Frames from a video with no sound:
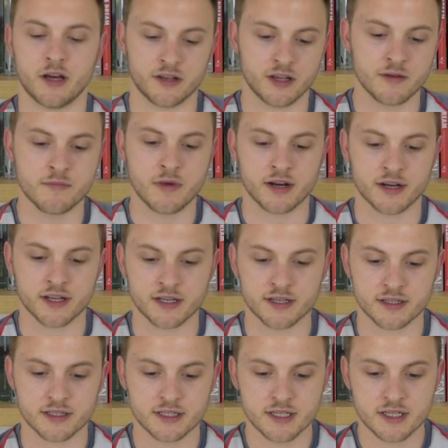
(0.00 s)
I know
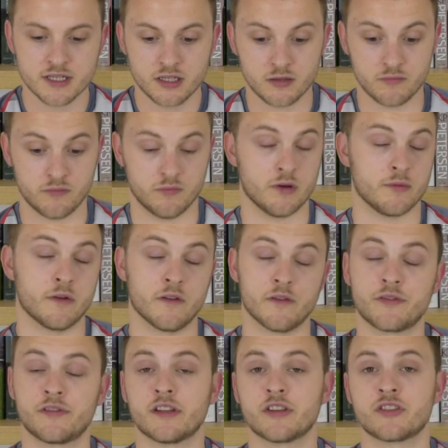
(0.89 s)
money we've
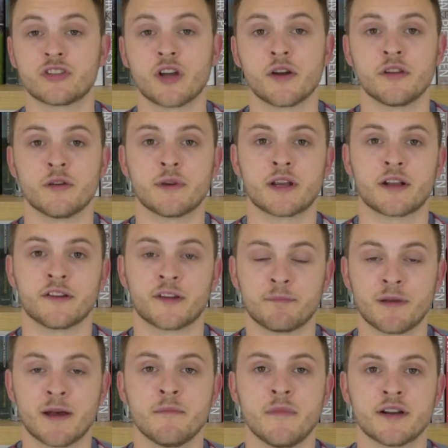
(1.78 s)
obviously shown that we can
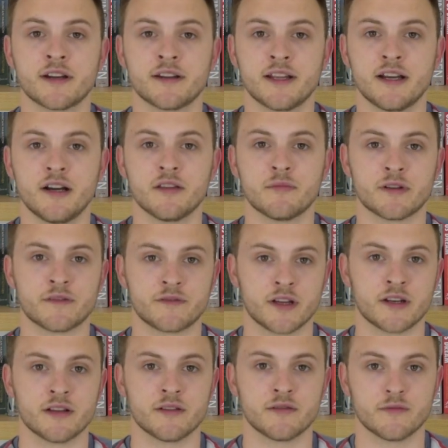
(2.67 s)
spend money now. We've
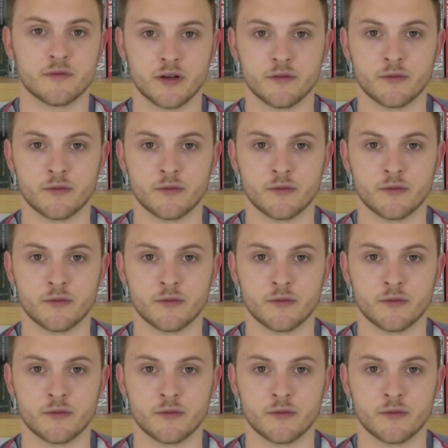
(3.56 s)
done it.